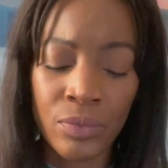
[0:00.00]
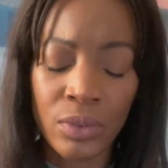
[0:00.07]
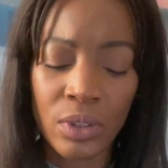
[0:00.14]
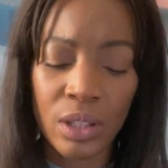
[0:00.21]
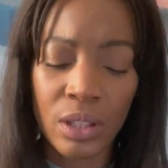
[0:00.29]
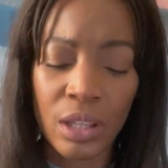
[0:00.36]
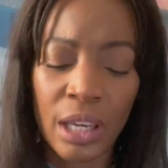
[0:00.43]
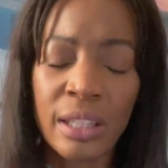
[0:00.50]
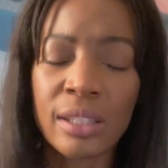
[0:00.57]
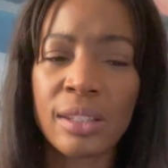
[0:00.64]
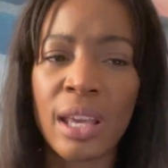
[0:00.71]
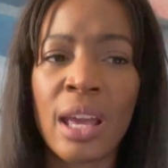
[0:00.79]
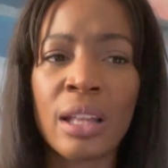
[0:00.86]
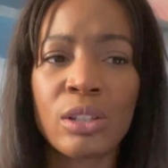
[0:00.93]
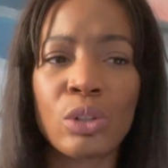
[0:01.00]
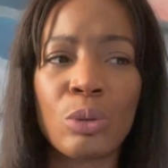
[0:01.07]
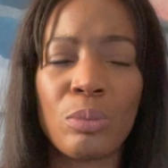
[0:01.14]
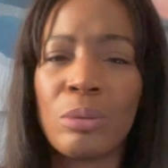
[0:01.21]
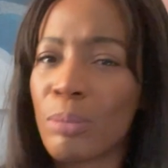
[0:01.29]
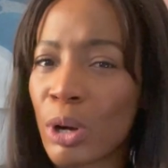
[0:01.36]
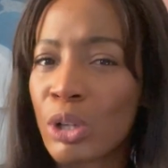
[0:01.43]
He's saying to
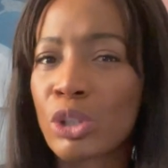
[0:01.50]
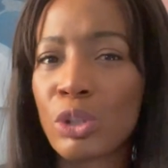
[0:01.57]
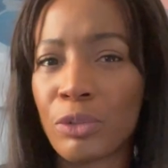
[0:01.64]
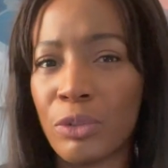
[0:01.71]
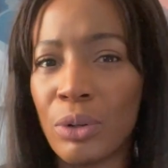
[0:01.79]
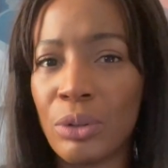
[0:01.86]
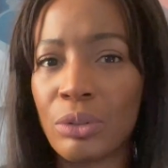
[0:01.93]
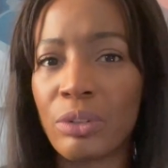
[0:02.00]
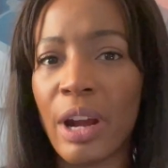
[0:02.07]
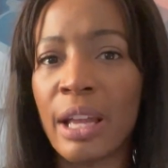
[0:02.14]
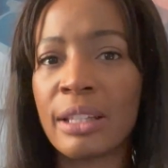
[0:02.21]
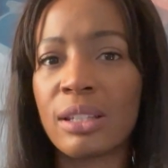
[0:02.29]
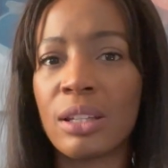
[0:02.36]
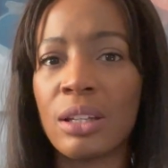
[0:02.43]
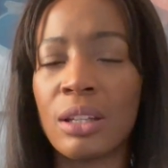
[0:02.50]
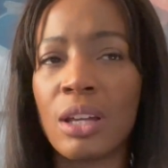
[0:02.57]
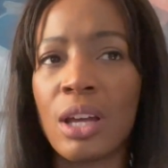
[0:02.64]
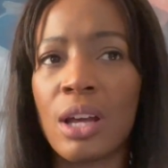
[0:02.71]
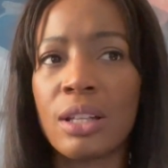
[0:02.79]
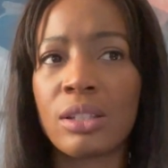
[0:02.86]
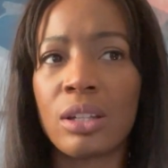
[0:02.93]
be merciful, right? To
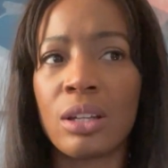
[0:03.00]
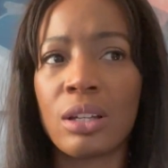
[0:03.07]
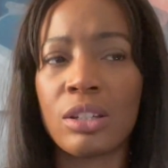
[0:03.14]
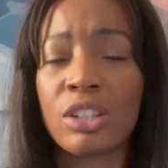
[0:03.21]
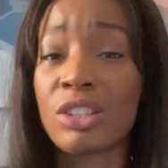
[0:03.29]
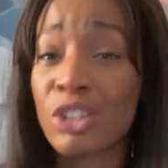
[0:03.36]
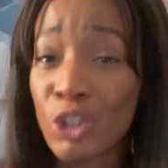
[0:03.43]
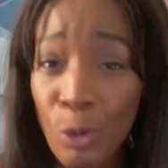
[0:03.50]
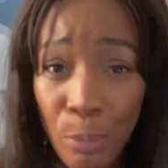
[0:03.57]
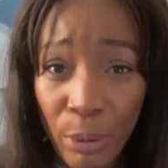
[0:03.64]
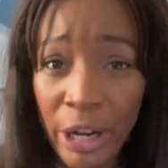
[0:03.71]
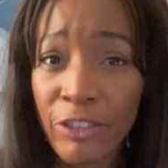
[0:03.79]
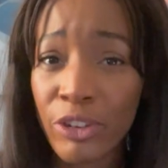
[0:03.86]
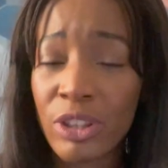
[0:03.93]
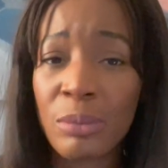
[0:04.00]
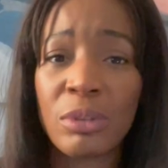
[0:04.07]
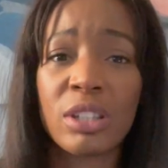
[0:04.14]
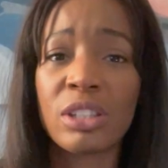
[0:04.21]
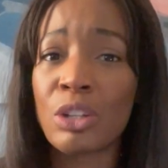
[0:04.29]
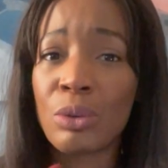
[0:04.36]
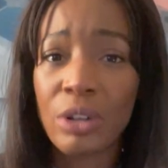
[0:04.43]
still pray for them, to
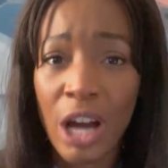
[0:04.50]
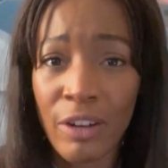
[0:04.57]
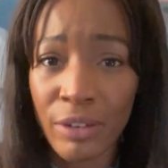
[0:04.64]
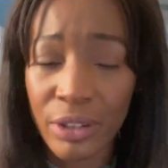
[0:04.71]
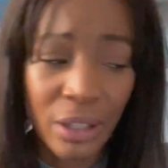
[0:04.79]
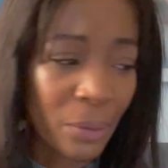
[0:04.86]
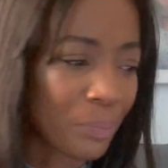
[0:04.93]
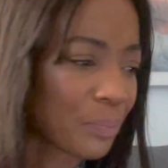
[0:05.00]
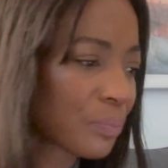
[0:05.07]
still cover them.